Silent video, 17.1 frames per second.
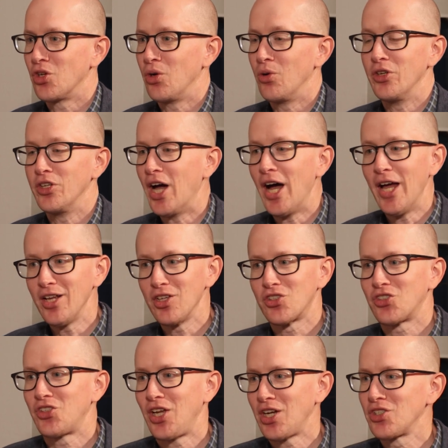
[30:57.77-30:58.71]
So not a
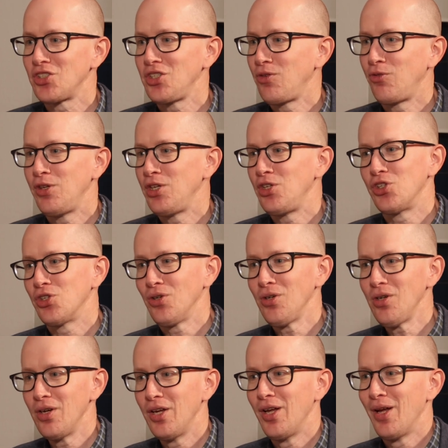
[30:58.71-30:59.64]
sexy
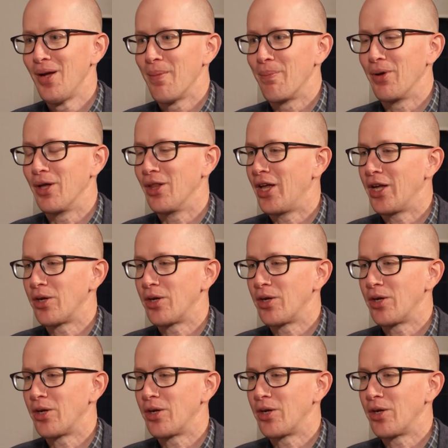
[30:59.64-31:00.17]
feature, but